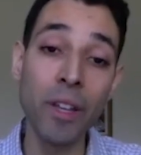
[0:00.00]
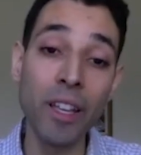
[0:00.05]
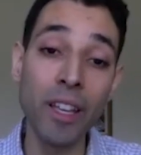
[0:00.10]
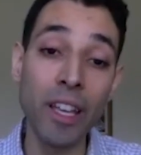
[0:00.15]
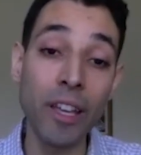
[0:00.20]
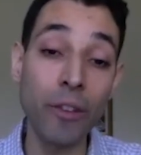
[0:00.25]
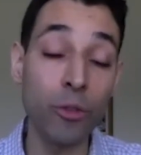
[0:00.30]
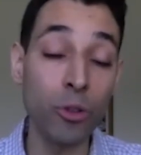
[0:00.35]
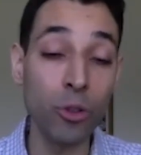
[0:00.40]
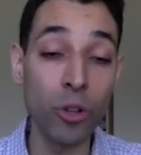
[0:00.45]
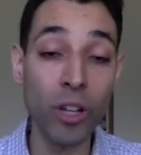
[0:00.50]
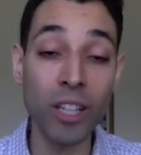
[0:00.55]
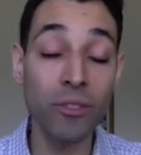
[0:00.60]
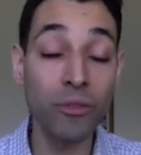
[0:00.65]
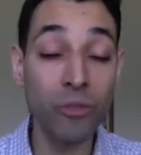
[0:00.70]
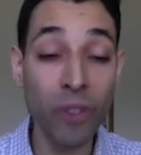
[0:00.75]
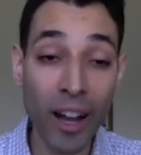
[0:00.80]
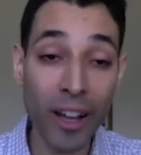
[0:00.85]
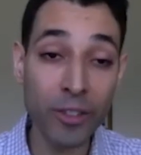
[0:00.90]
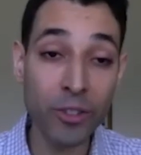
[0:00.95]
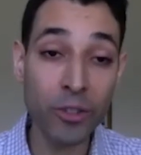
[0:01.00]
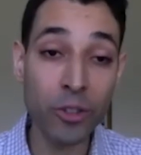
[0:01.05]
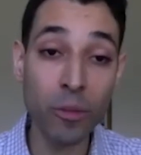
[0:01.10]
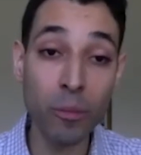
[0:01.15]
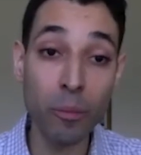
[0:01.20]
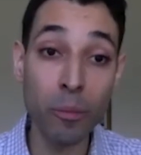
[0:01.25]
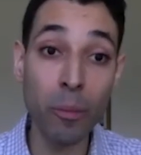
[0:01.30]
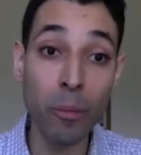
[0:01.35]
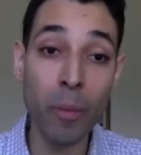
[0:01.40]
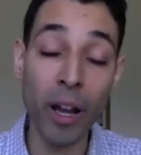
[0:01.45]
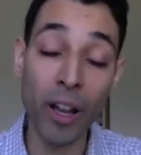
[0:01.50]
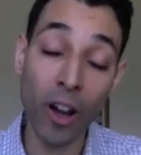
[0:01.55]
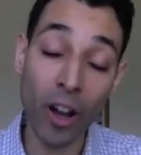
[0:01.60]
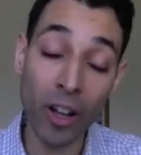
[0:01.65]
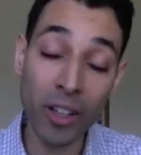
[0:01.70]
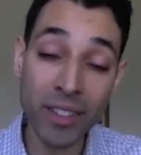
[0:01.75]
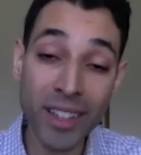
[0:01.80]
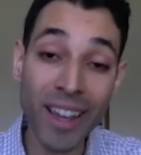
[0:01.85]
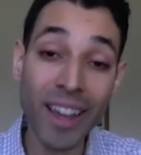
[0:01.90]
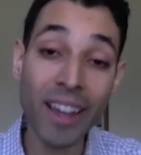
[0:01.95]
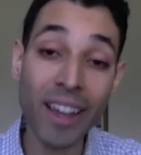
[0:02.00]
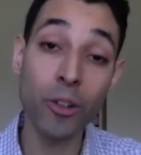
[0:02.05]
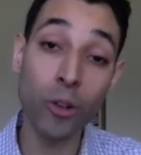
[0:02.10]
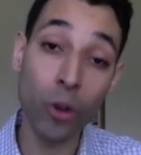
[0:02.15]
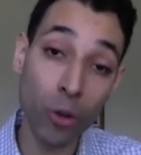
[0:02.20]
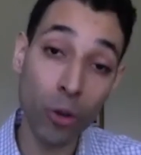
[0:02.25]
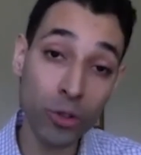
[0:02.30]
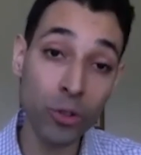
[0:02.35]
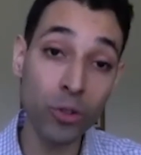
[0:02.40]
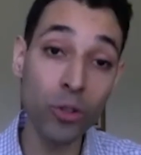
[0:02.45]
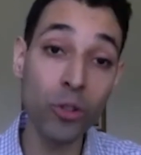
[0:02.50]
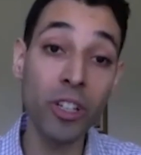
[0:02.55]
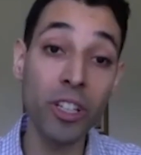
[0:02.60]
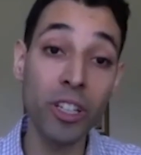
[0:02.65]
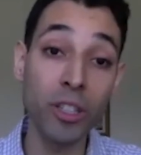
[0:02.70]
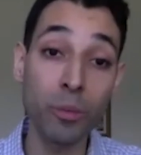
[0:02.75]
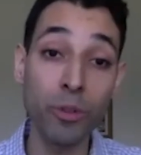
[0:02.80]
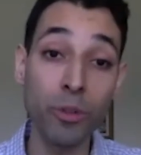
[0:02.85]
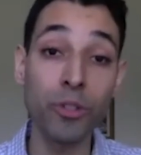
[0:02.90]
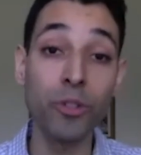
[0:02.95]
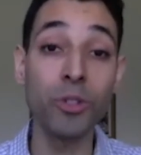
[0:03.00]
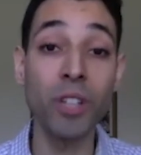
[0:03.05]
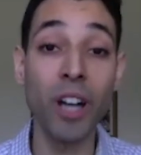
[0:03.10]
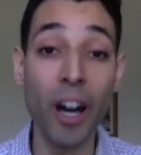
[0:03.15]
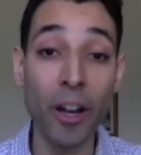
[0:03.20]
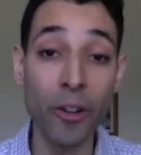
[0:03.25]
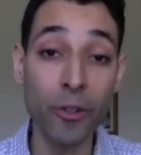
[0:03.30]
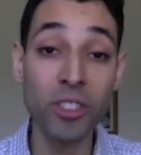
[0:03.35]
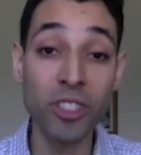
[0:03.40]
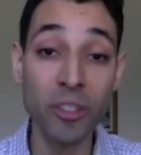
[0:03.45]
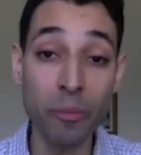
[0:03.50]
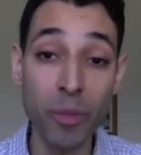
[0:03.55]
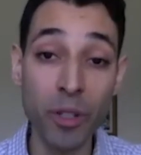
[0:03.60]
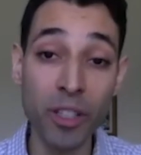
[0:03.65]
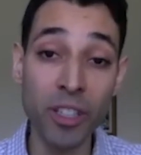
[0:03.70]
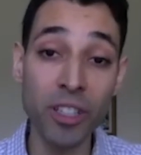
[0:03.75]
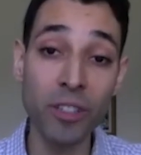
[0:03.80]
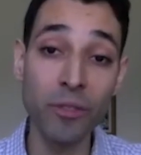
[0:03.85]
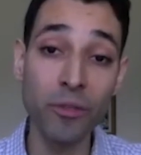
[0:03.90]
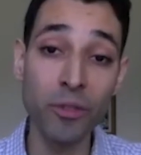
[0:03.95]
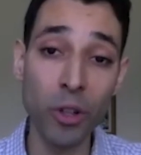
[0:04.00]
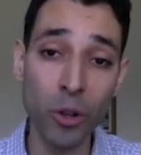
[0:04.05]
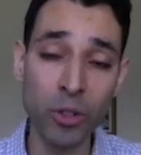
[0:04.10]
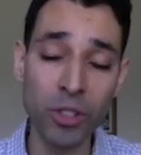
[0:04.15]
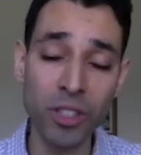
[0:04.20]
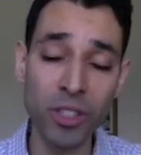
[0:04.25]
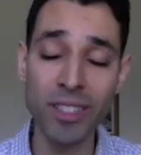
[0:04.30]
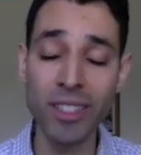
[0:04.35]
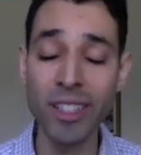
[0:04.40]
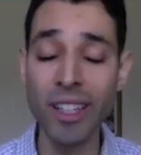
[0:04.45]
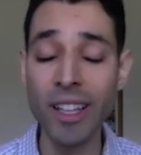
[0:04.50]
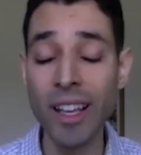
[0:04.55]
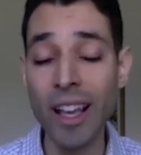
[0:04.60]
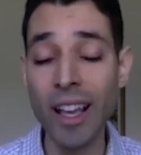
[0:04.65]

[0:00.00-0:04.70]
if you look at Pfizer and BioNTech, they're also looking to produce hundreds of millions of doses.